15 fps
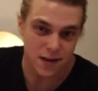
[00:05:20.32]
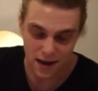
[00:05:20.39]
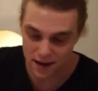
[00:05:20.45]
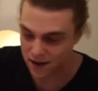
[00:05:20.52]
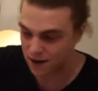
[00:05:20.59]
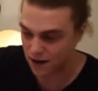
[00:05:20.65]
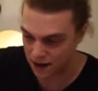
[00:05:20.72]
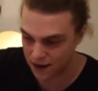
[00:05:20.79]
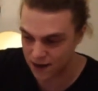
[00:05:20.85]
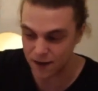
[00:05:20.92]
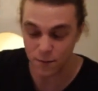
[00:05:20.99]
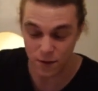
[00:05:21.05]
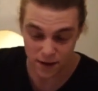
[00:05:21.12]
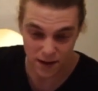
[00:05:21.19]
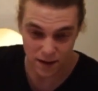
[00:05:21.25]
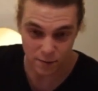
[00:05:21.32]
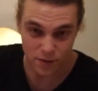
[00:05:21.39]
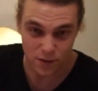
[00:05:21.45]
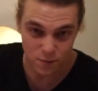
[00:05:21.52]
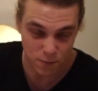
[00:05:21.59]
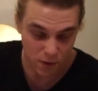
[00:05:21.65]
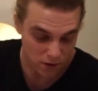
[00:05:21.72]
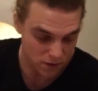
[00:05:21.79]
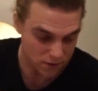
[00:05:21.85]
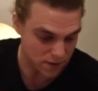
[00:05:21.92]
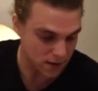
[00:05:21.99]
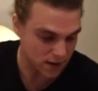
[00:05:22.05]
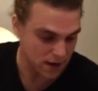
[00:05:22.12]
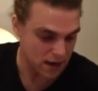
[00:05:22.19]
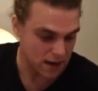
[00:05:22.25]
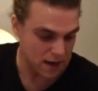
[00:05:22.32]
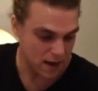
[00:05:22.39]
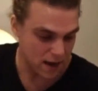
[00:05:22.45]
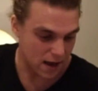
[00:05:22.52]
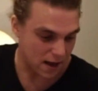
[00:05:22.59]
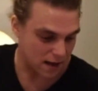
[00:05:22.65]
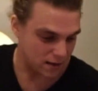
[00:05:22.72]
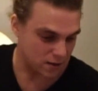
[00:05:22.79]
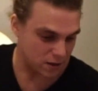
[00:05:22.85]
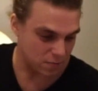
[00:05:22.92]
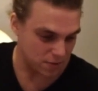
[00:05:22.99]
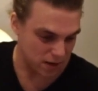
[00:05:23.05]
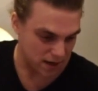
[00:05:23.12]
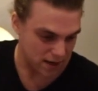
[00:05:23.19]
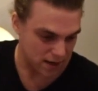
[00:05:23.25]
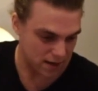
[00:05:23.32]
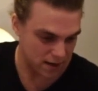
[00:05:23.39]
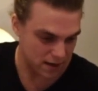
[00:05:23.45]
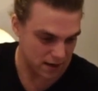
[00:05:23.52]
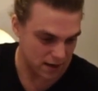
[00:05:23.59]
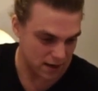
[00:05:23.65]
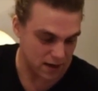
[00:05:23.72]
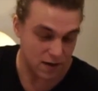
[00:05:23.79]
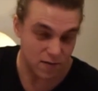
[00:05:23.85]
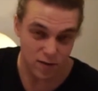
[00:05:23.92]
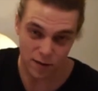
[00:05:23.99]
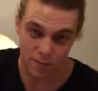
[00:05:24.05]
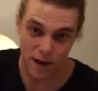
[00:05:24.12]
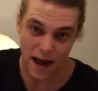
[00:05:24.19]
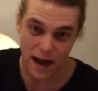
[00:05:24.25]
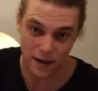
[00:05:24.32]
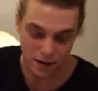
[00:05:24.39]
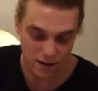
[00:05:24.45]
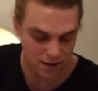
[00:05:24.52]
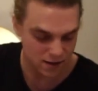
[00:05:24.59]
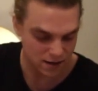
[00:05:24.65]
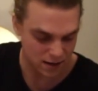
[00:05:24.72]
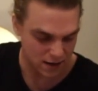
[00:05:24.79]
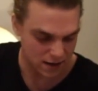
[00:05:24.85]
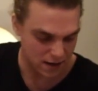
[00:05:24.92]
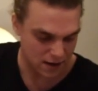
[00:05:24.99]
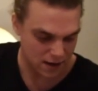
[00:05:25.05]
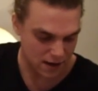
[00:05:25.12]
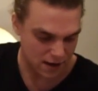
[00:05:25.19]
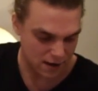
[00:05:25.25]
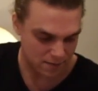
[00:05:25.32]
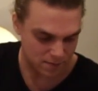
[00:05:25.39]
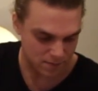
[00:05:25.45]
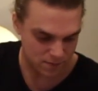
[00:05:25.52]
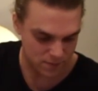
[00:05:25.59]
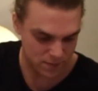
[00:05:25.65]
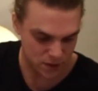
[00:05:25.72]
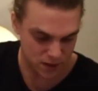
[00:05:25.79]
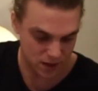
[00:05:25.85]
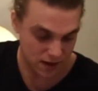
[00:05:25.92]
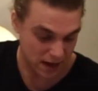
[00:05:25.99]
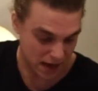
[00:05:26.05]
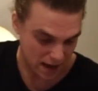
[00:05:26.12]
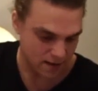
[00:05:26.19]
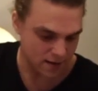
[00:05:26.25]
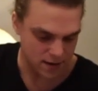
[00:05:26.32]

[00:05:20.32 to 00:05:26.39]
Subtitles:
and I like it when they respond to me giving them hell. So yeah,